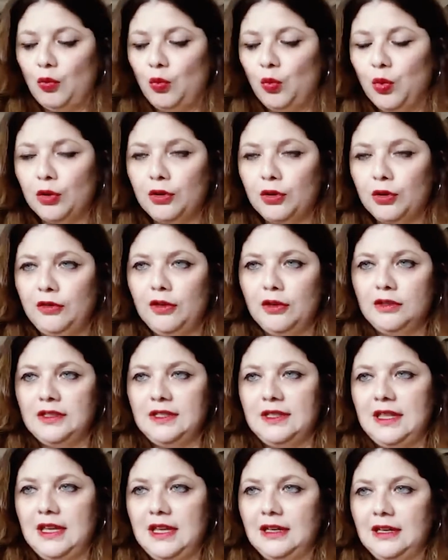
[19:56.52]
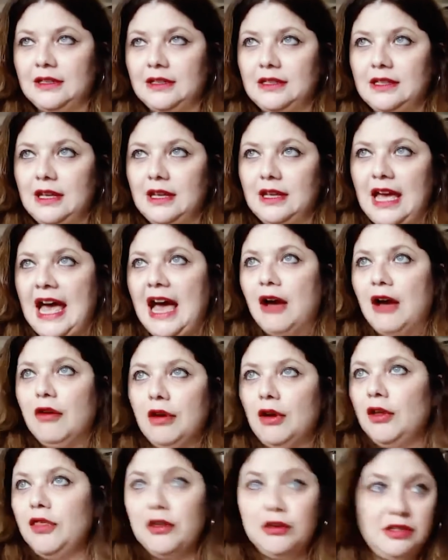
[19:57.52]
What are those things? How
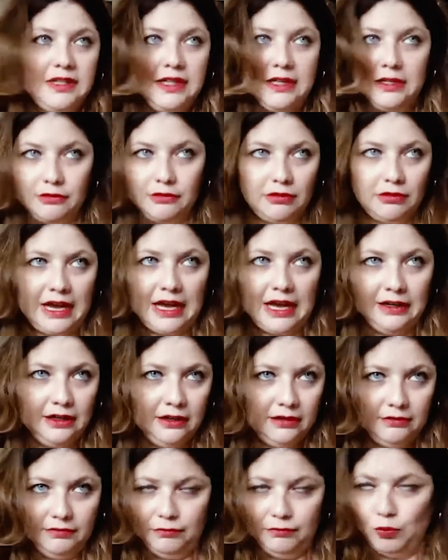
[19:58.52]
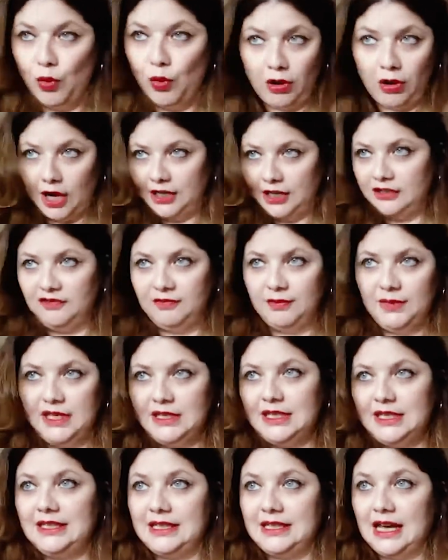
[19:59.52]
are those things organic? What kind of meat
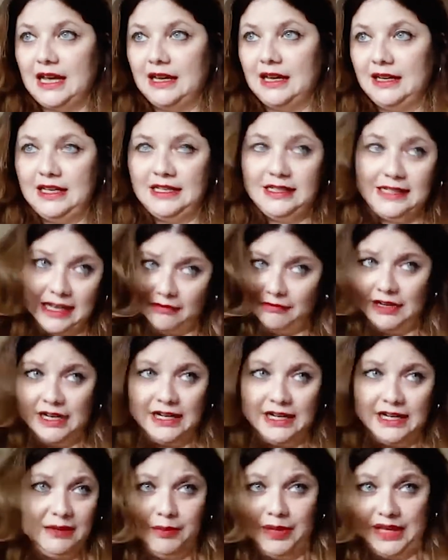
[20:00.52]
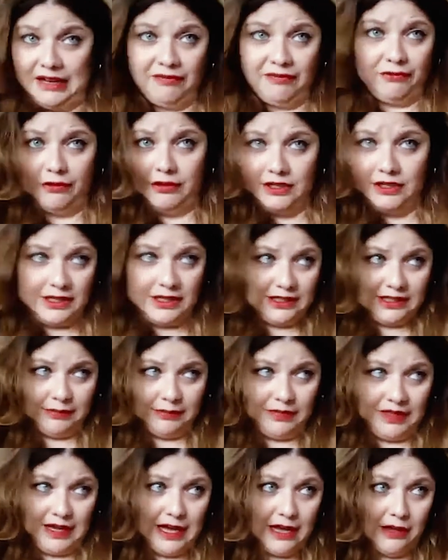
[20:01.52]
is that? Is that really beef, or is it
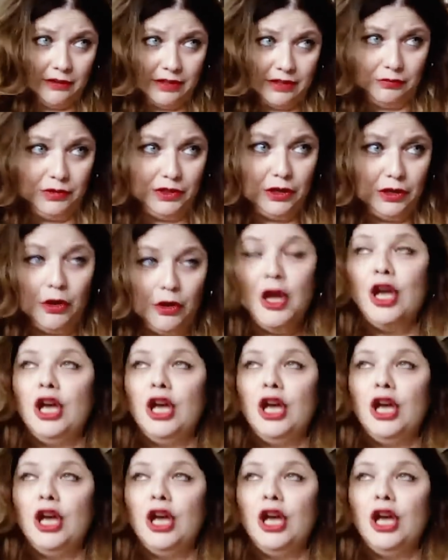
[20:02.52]
something else? We don't,